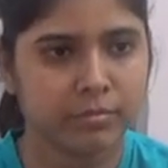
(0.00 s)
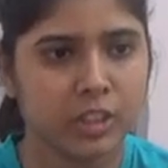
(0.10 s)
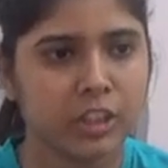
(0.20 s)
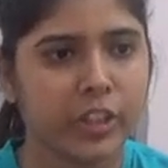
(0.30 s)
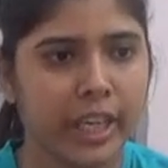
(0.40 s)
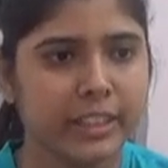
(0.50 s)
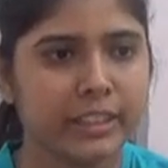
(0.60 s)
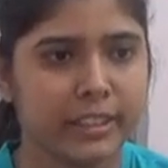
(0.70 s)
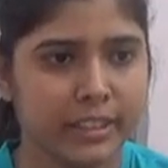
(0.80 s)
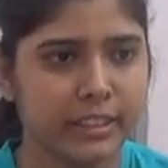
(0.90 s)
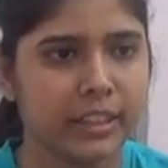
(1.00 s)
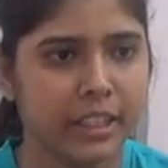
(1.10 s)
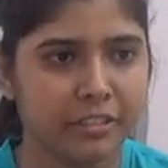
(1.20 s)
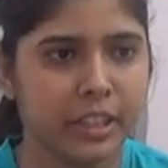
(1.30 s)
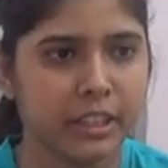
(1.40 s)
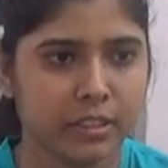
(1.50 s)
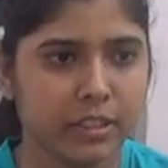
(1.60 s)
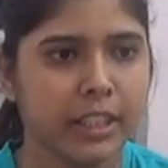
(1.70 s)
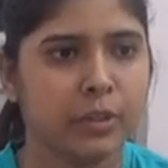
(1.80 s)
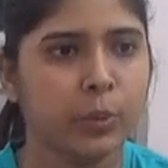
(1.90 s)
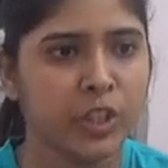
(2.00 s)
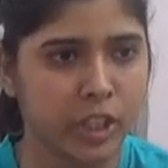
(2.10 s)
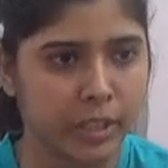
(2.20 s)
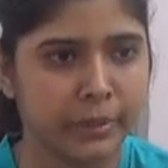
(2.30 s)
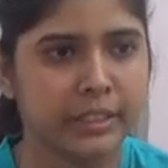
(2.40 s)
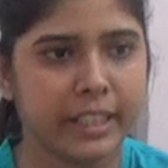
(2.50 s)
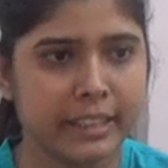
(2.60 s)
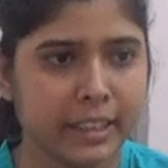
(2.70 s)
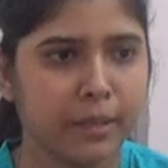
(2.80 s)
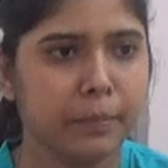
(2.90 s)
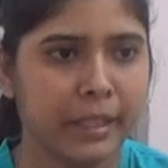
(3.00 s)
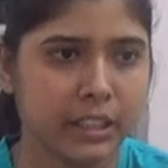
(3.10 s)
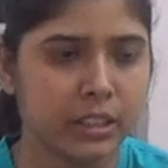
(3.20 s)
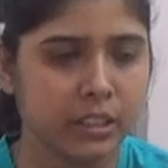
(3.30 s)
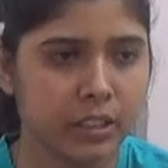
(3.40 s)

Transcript: So trial studies I have done, like which herbicides are best